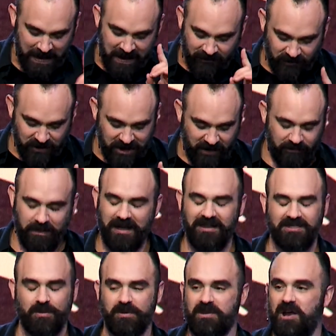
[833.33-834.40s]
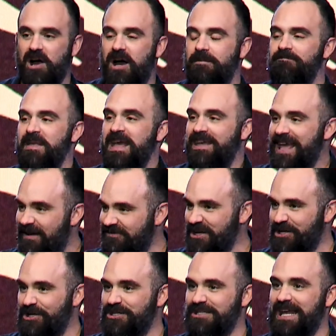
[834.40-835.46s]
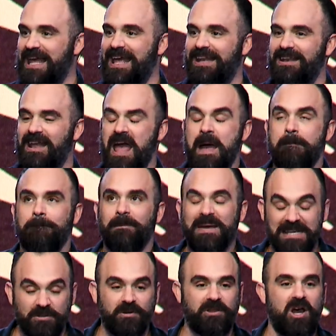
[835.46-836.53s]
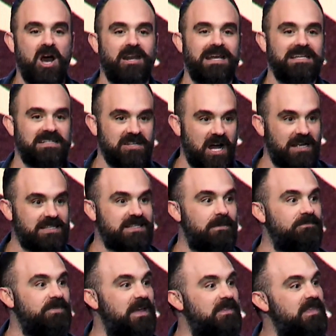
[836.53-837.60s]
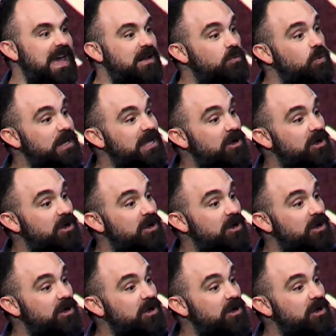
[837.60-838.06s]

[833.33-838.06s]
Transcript: First off, peace with God. You have to understand, peace with God is not something that we